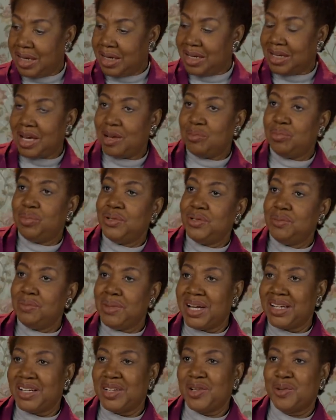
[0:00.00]
and I put
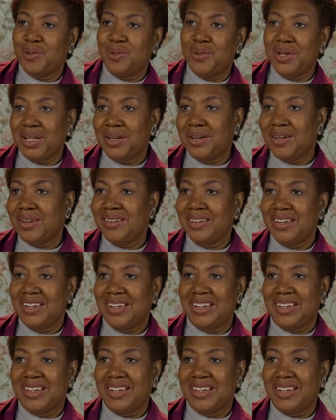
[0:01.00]
my career